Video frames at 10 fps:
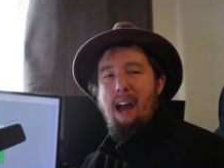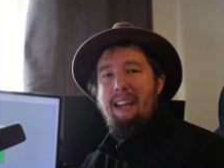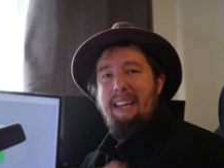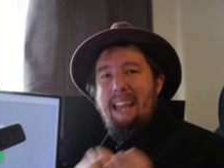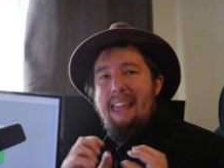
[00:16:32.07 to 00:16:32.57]

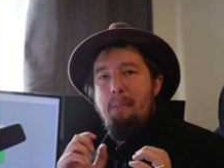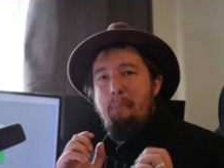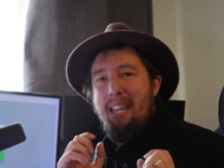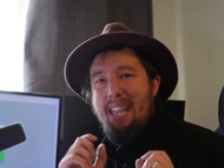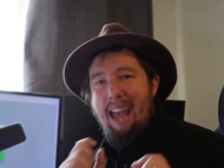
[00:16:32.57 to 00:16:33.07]
and get the
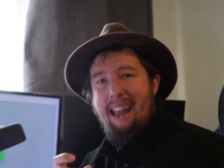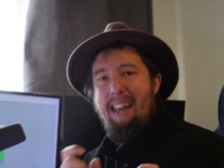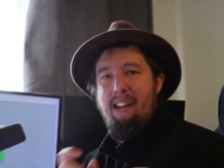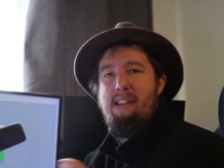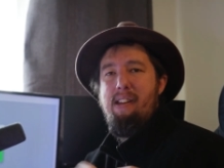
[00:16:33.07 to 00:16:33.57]

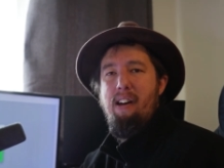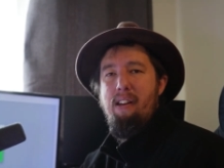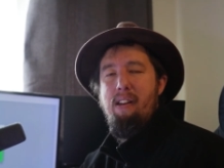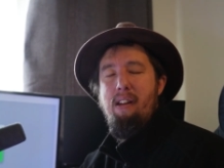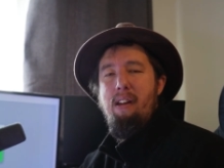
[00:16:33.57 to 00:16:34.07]
mechanics
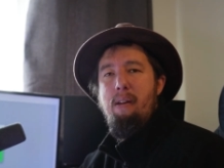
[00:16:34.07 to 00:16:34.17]
done,